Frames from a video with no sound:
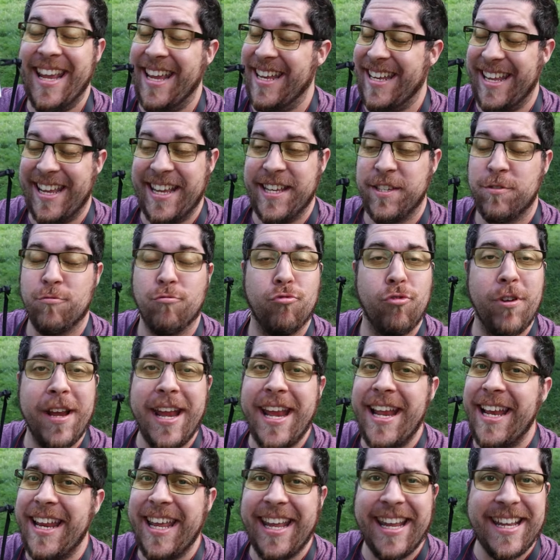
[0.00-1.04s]
it is
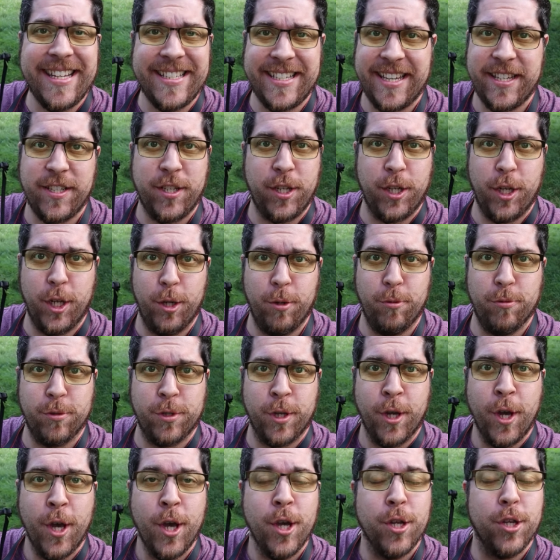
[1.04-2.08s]
really easy to
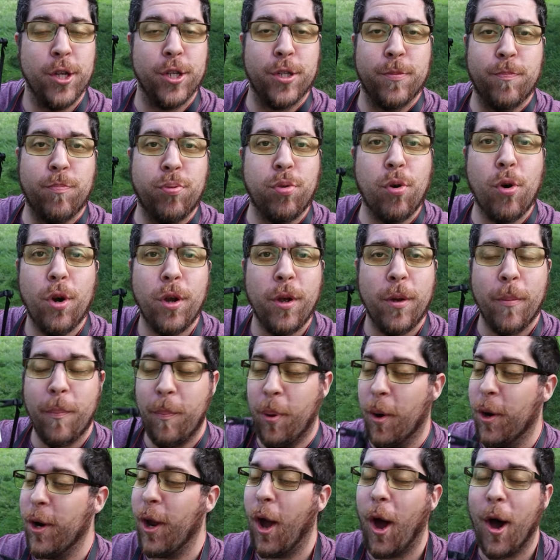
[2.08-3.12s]
use. Just put it,
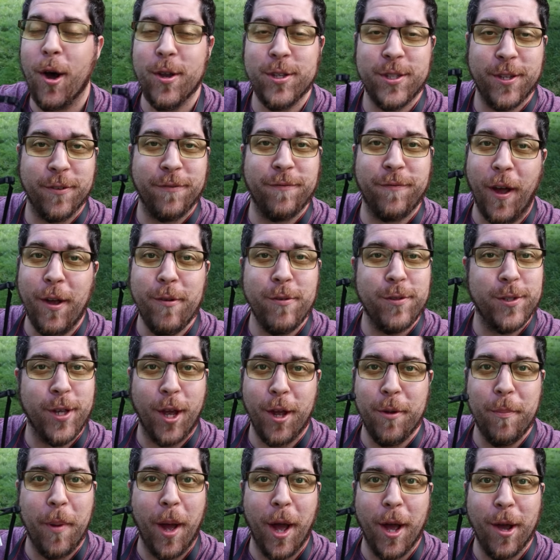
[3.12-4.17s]
put it onto
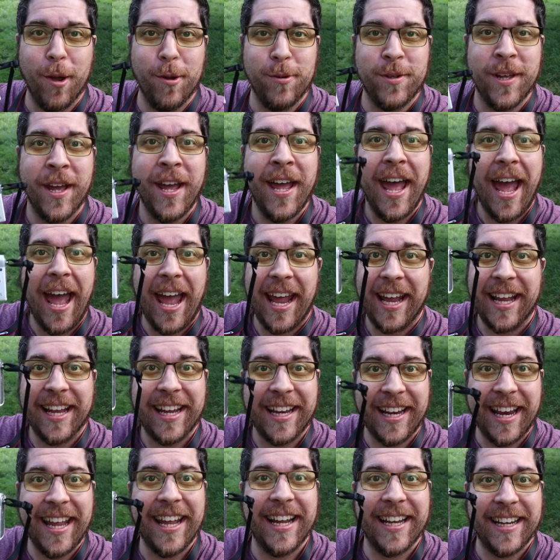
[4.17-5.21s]
photo mode and
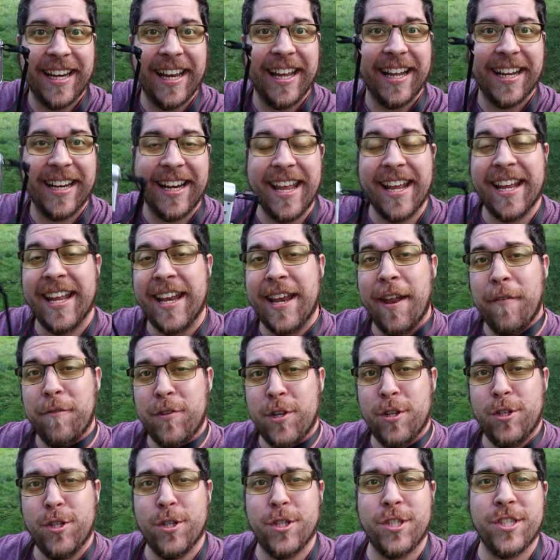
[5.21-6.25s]
click, click, click. And have
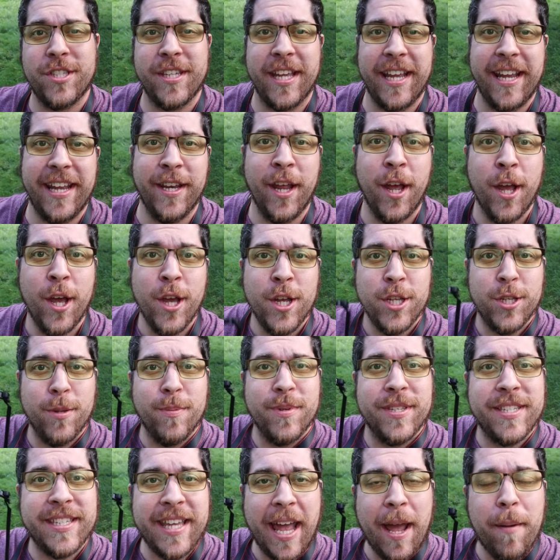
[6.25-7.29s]
you just seen some
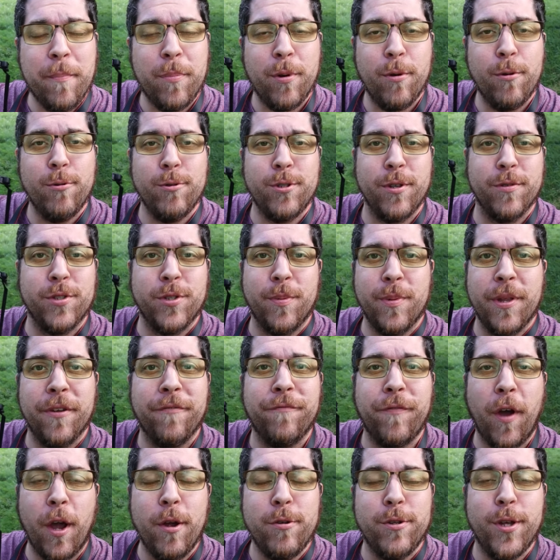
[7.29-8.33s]
samples of some of
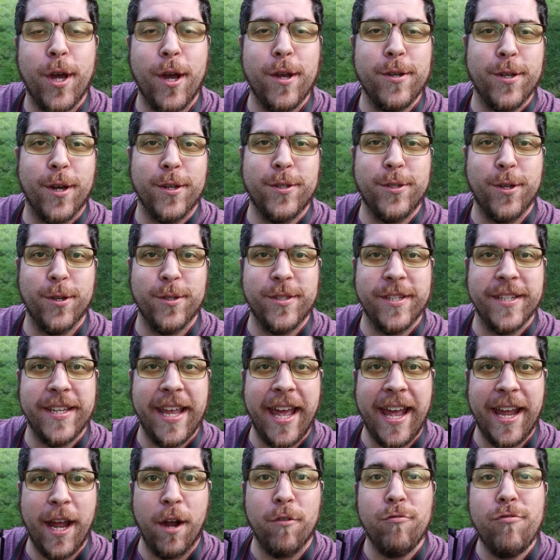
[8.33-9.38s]
the photos I took
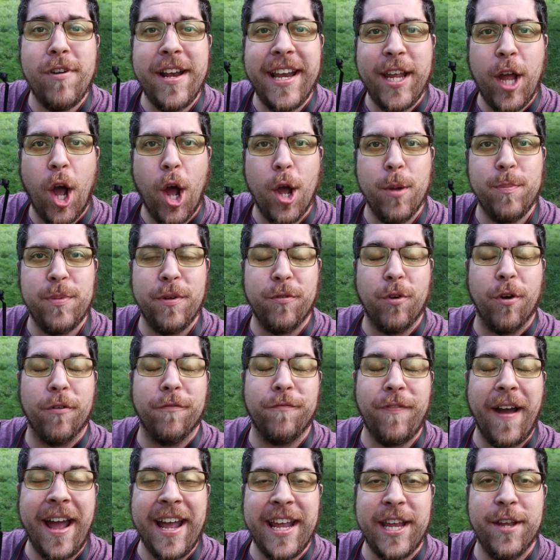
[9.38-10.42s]
today? I really hope you got
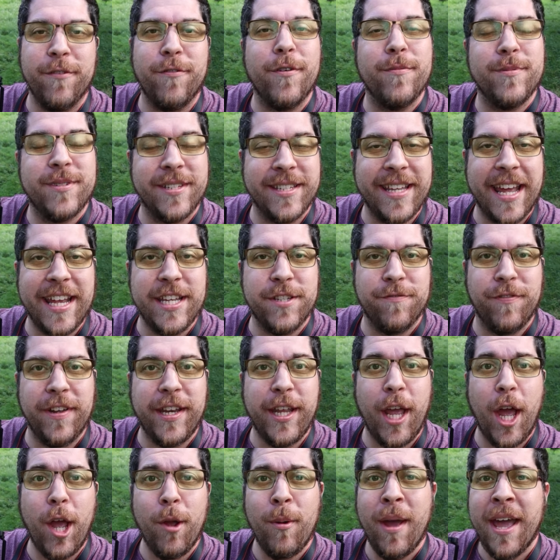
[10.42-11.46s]
value from today's
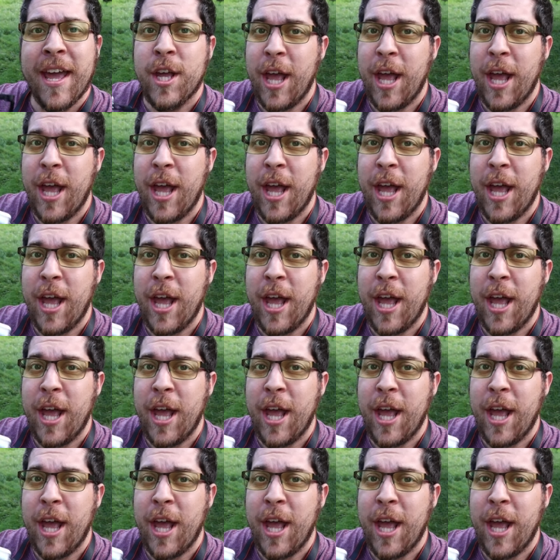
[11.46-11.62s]
video.